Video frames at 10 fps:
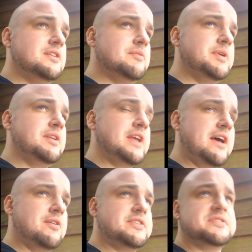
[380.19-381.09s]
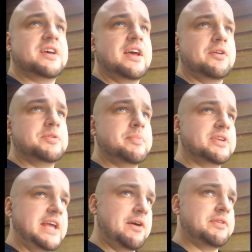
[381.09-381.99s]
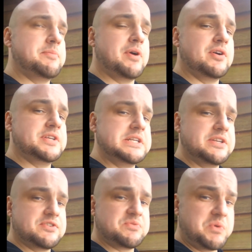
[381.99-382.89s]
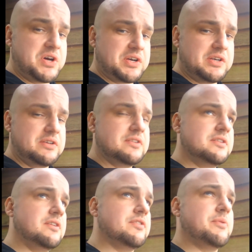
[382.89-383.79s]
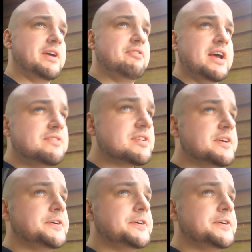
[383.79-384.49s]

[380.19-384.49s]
I mean, they say healthy body, healthy mind, and it does work the other way around.